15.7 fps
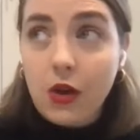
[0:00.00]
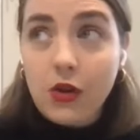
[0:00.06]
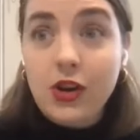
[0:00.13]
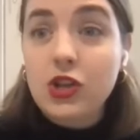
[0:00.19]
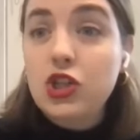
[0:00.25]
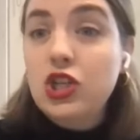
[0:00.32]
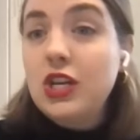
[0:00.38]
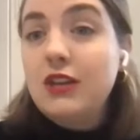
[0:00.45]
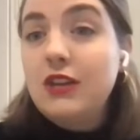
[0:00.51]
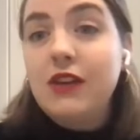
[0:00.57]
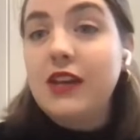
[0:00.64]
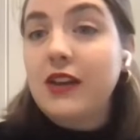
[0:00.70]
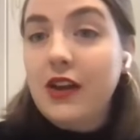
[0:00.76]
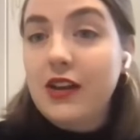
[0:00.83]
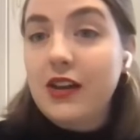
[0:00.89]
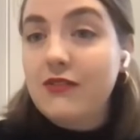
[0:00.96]

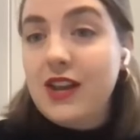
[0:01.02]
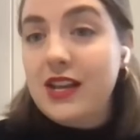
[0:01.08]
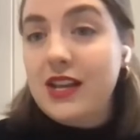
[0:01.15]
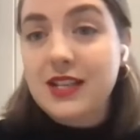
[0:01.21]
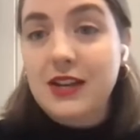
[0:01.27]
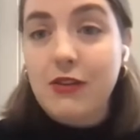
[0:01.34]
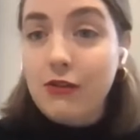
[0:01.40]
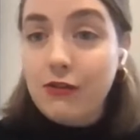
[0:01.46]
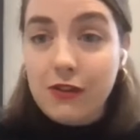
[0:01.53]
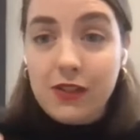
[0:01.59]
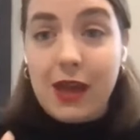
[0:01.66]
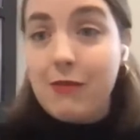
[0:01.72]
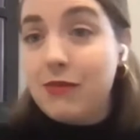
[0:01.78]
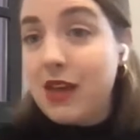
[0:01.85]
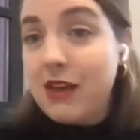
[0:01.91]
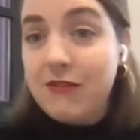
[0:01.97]
achieving kind of net zero for
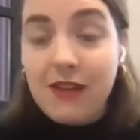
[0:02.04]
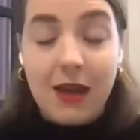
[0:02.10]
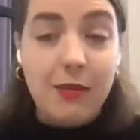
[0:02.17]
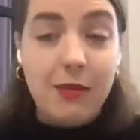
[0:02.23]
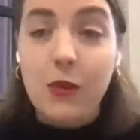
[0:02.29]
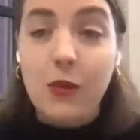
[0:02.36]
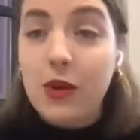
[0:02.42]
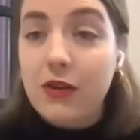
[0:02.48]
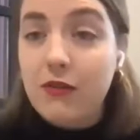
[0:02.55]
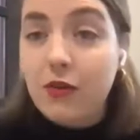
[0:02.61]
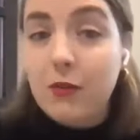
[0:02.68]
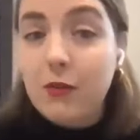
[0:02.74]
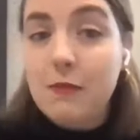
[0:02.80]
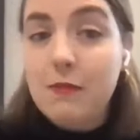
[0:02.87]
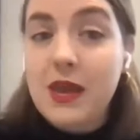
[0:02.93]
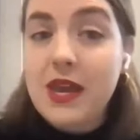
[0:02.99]
them, their family, or whatever
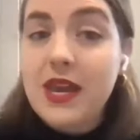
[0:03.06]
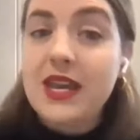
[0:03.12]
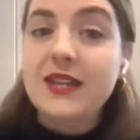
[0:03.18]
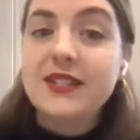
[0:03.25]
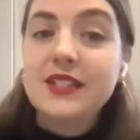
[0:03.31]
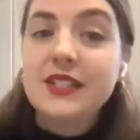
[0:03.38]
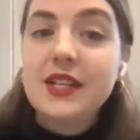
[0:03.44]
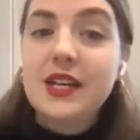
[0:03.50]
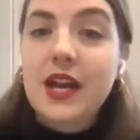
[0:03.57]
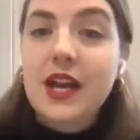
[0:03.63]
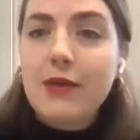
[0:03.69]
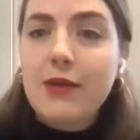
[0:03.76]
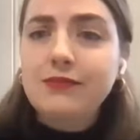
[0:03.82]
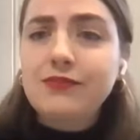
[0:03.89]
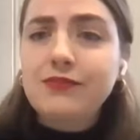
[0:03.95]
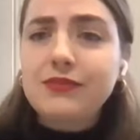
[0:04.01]
it might be.
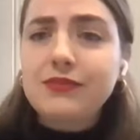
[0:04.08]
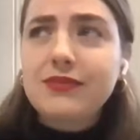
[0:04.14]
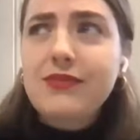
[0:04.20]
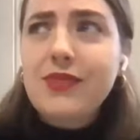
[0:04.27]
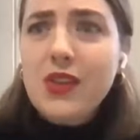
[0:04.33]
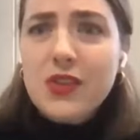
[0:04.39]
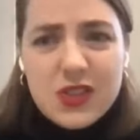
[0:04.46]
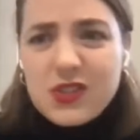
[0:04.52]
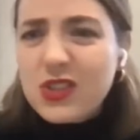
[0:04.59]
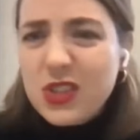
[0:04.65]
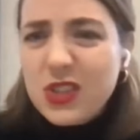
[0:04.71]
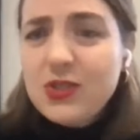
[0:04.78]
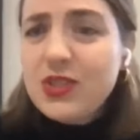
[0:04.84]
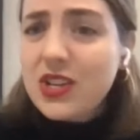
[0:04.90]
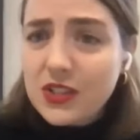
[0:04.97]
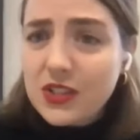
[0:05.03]
So it's a
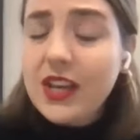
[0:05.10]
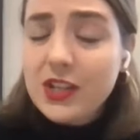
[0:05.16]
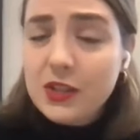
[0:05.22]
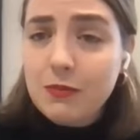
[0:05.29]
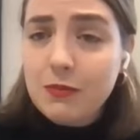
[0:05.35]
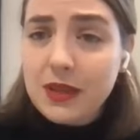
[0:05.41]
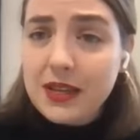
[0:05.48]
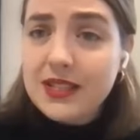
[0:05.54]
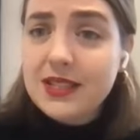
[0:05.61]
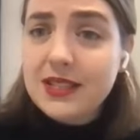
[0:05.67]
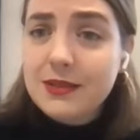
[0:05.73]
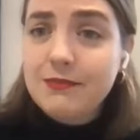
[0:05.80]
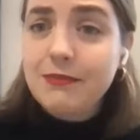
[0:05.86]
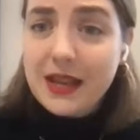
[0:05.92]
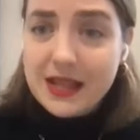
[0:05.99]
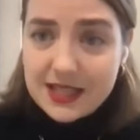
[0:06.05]
huge education
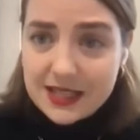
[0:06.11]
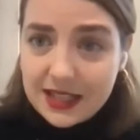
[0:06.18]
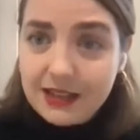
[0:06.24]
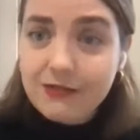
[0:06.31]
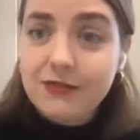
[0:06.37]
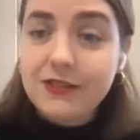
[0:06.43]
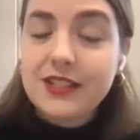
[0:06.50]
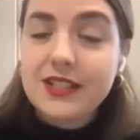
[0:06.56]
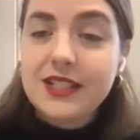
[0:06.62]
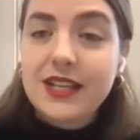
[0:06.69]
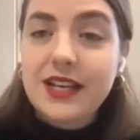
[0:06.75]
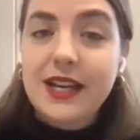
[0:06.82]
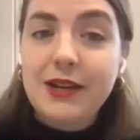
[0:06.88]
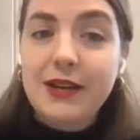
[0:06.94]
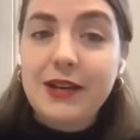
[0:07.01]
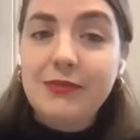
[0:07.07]
piece, massive.
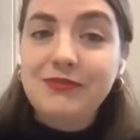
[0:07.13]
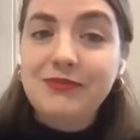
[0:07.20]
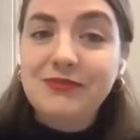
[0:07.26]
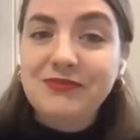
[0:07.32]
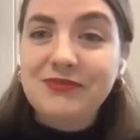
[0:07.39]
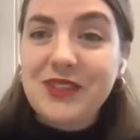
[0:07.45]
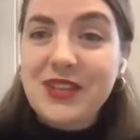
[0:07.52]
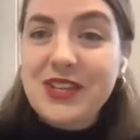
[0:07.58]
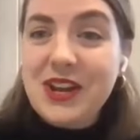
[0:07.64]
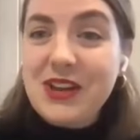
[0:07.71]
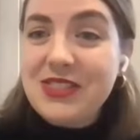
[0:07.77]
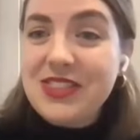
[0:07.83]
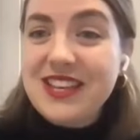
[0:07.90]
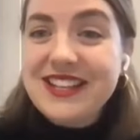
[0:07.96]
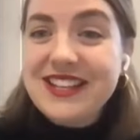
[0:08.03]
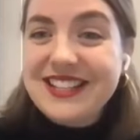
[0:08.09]

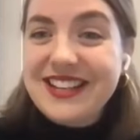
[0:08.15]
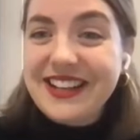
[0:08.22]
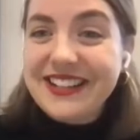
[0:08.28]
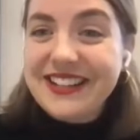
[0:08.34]
Things